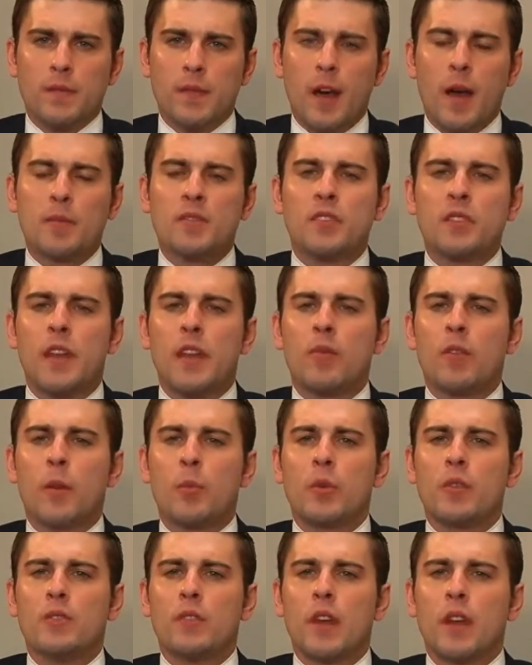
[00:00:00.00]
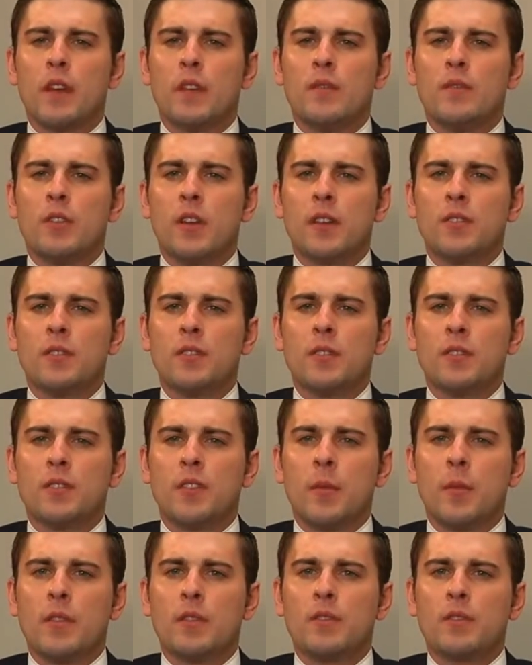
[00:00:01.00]
I'm State Representative Justin
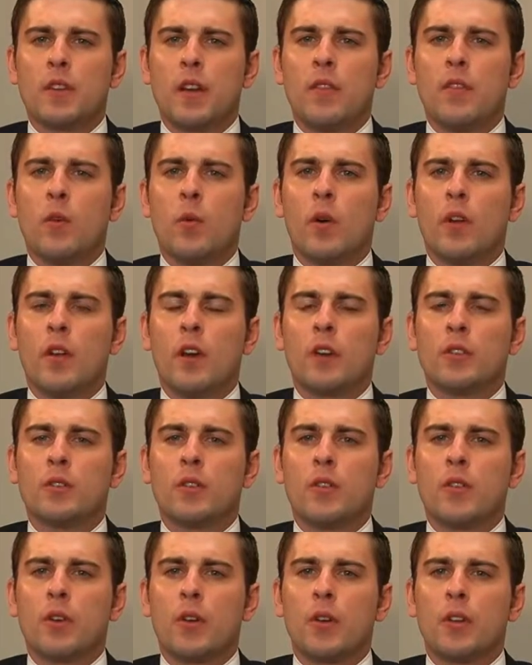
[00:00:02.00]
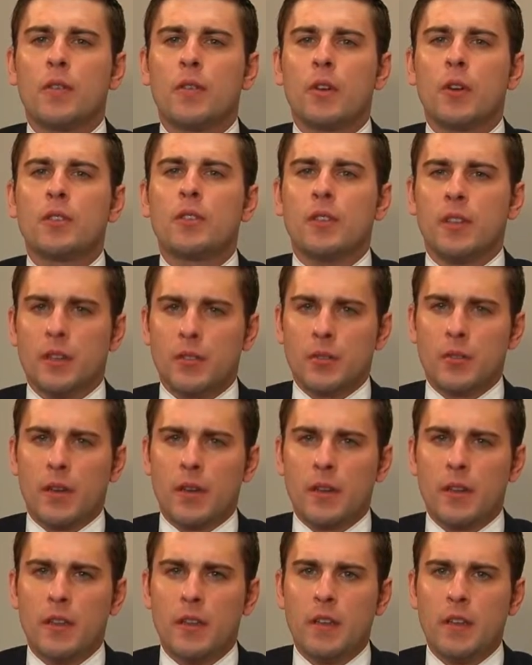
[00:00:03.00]
Simmons of the 131st
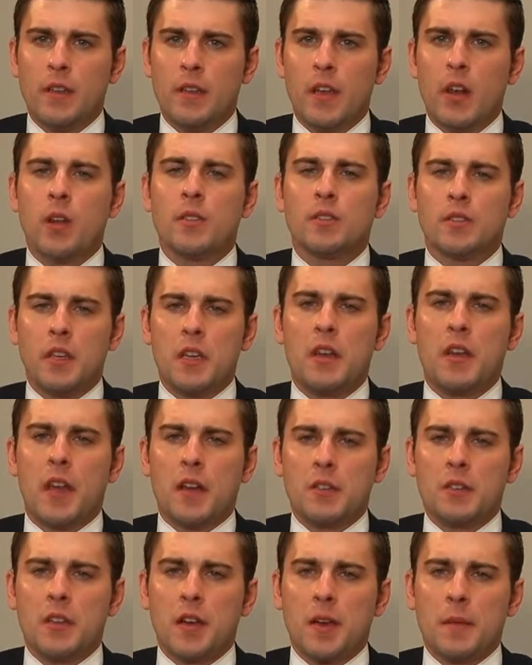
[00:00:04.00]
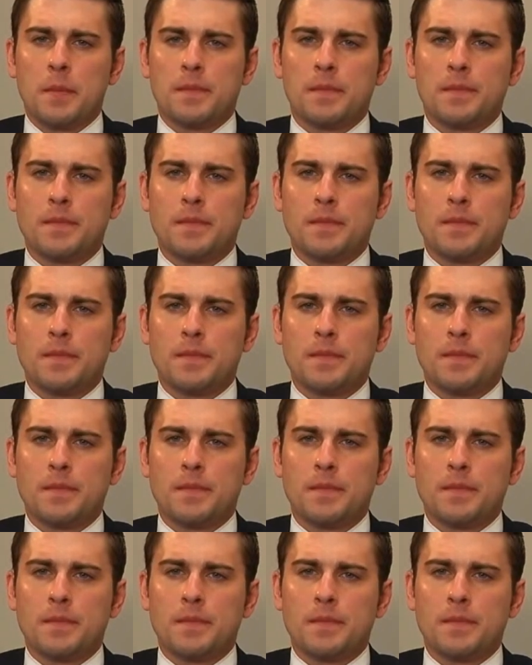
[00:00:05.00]
District, and I'll see you next time.